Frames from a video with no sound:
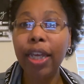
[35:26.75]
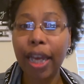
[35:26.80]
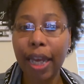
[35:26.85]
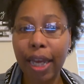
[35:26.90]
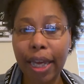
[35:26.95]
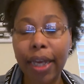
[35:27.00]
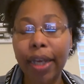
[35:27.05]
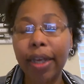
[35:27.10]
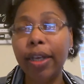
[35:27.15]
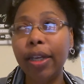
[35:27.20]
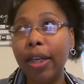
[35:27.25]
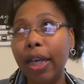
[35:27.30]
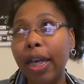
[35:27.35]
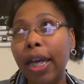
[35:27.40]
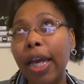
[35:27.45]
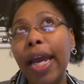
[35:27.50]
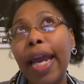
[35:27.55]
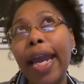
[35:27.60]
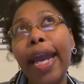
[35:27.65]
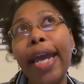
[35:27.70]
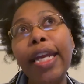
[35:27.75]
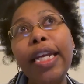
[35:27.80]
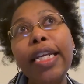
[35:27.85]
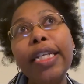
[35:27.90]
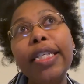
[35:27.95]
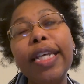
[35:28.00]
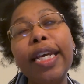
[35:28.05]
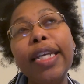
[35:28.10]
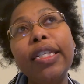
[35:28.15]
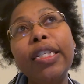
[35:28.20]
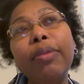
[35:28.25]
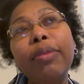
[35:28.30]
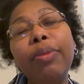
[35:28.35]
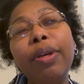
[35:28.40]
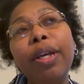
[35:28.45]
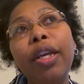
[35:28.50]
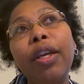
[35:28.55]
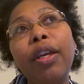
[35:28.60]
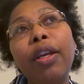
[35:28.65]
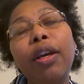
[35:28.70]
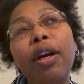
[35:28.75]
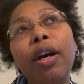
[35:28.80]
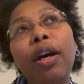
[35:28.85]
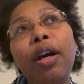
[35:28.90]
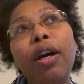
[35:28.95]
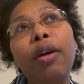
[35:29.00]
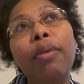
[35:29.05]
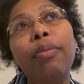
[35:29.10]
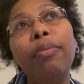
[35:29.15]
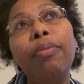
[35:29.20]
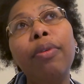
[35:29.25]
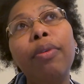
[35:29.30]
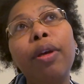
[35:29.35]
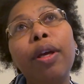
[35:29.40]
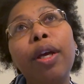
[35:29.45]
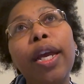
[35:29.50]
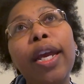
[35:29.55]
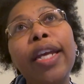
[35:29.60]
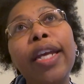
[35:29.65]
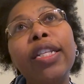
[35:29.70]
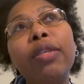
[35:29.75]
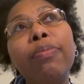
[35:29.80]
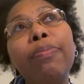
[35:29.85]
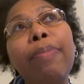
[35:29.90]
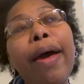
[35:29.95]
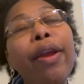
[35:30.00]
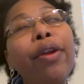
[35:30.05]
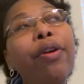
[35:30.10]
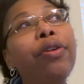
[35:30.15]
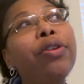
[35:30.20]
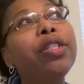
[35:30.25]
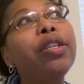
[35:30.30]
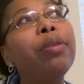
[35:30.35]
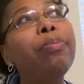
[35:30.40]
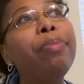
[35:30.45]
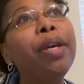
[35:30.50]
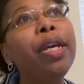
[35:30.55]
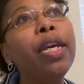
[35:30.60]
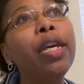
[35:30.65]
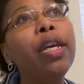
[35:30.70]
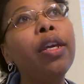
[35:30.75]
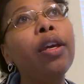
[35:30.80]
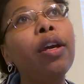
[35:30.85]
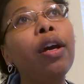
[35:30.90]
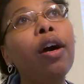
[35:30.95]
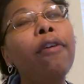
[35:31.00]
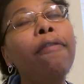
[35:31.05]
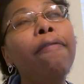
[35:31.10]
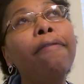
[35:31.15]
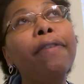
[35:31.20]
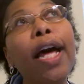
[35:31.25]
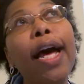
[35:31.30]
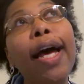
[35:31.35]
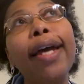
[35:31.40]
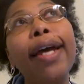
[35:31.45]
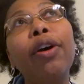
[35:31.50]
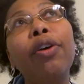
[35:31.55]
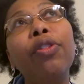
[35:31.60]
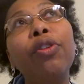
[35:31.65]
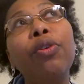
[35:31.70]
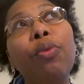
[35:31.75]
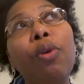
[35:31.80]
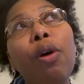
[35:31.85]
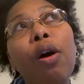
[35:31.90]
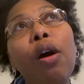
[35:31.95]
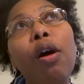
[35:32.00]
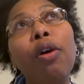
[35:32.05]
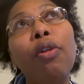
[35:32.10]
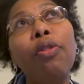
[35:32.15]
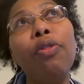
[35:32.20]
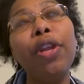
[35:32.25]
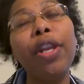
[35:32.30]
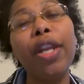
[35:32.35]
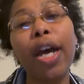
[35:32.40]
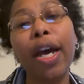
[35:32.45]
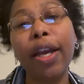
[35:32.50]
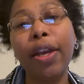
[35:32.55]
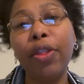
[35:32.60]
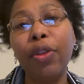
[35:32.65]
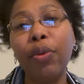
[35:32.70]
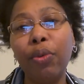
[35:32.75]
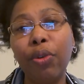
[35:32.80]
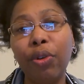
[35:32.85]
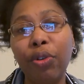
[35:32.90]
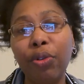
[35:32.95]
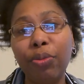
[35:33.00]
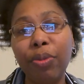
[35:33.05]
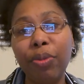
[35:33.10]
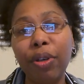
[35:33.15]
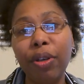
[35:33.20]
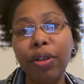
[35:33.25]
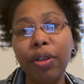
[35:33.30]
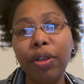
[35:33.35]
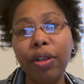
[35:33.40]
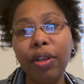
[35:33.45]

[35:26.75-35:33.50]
Yeah. And he said to me, it's better to be a fly on the wall than not in the room.